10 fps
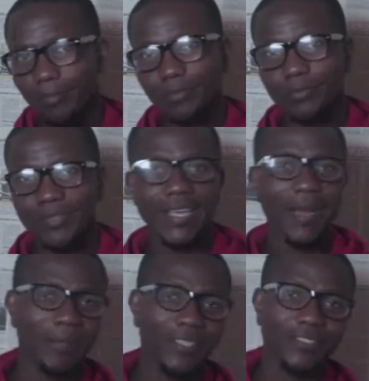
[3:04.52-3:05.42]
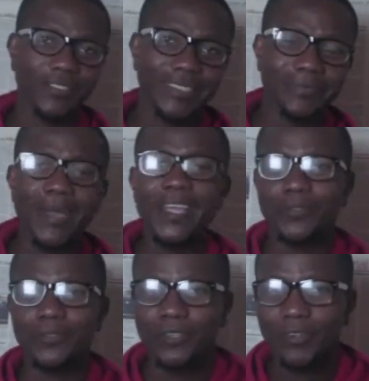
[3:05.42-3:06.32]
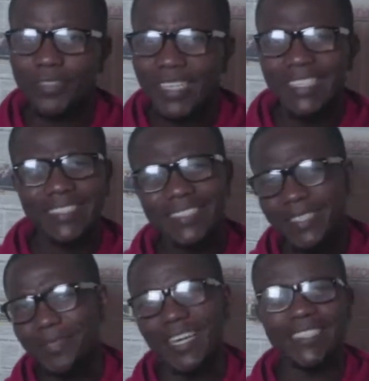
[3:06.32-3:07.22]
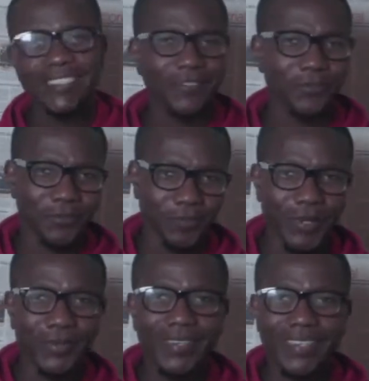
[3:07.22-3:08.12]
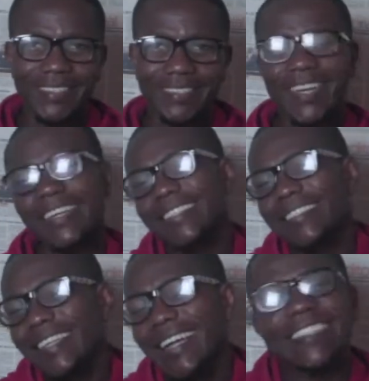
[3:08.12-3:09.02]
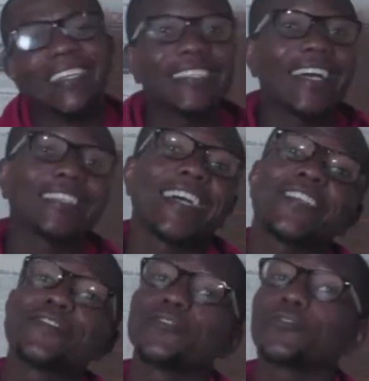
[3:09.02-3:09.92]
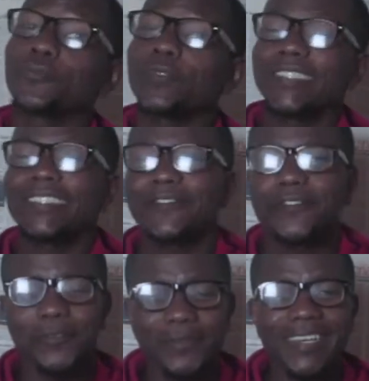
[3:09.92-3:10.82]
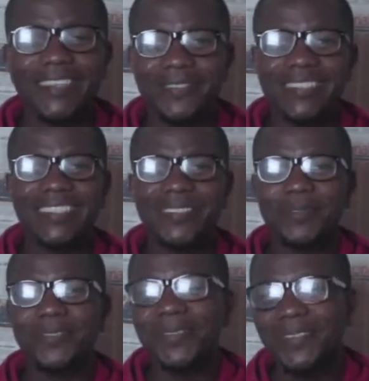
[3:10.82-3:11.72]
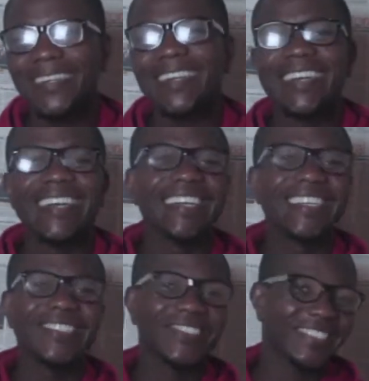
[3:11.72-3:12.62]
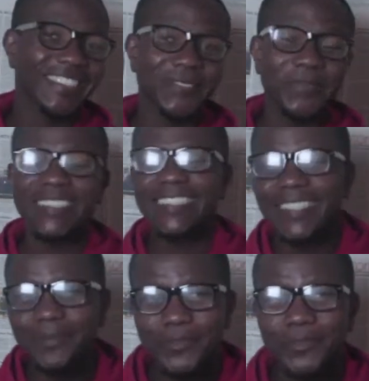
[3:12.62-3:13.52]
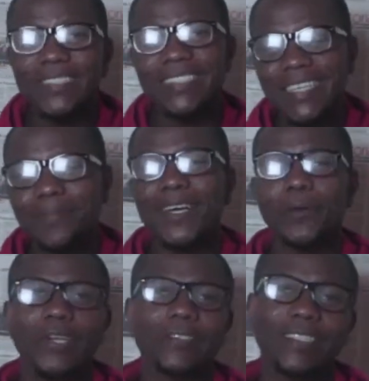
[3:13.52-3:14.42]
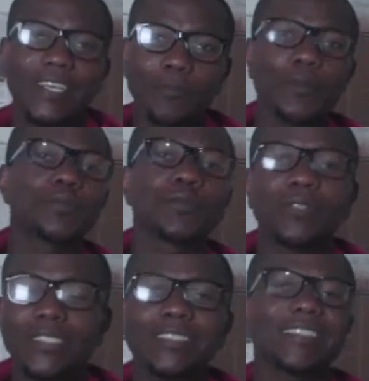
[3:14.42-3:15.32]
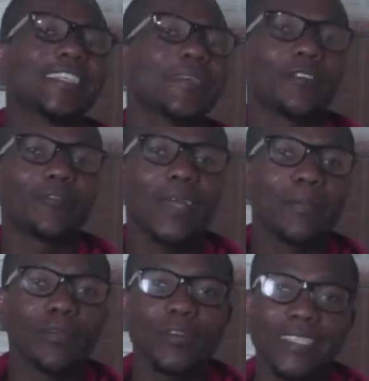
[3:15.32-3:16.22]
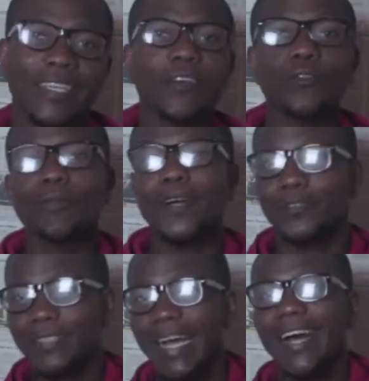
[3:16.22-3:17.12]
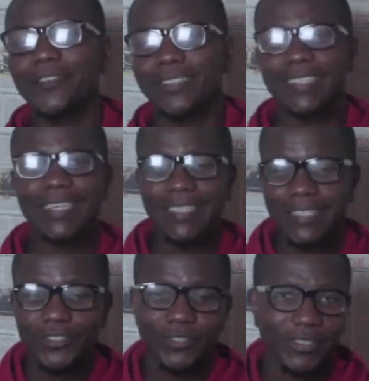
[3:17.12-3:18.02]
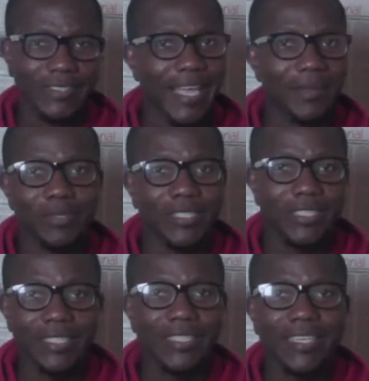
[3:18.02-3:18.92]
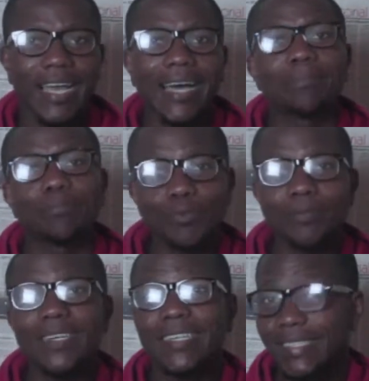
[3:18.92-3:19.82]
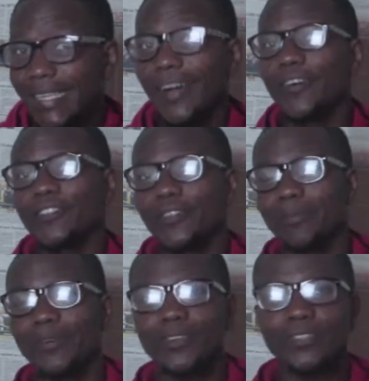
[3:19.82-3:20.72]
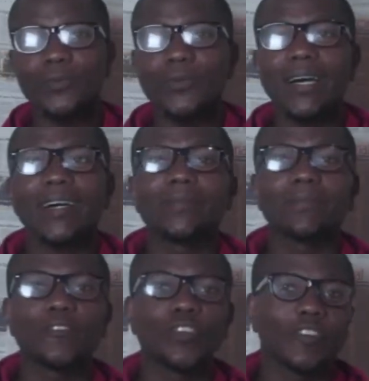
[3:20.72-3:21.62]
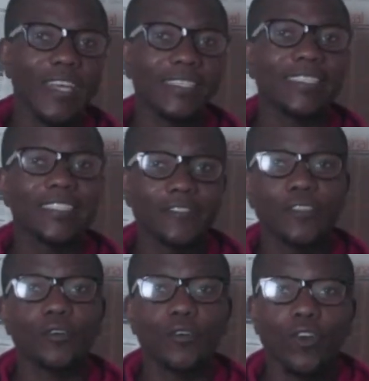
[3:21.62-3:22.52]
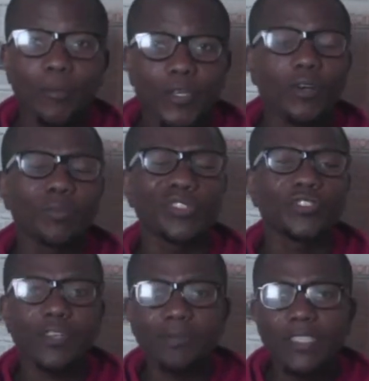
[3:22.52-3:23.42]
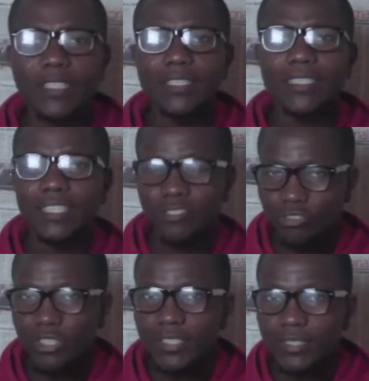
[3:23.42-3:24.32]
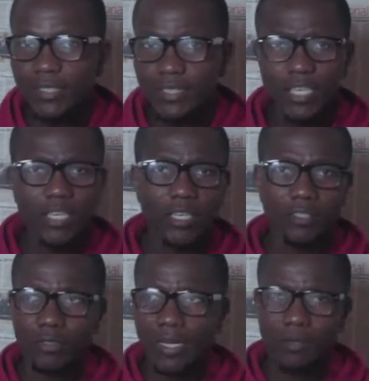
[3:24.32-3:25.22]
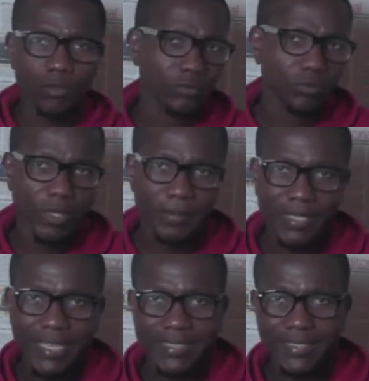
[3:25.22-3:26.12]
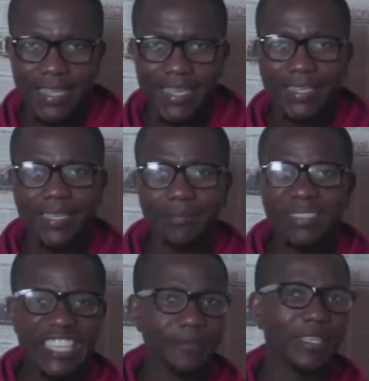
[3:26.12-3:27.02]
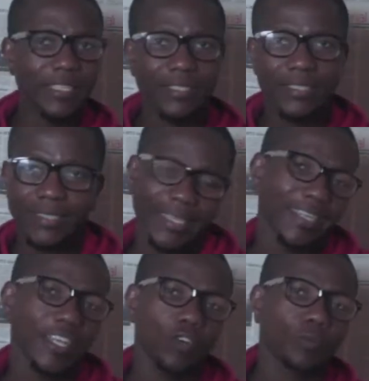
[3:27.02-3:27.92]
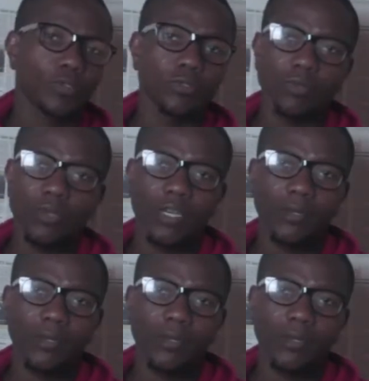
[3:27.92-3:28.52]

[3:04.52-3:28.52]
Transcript: Apples, the Amazon, the Microsoft. These names are easy to spell. They are easy, and they are even sweet if you look at those names. So choose a sweet name. Choose a name that when you tell people, oh, this is the name of my blog, they can go back to their houses and then just type it in, and boom, they are on your blog. So if you're finding it difficult coming up with something interesting, you can go to websites like Namelix. They can help you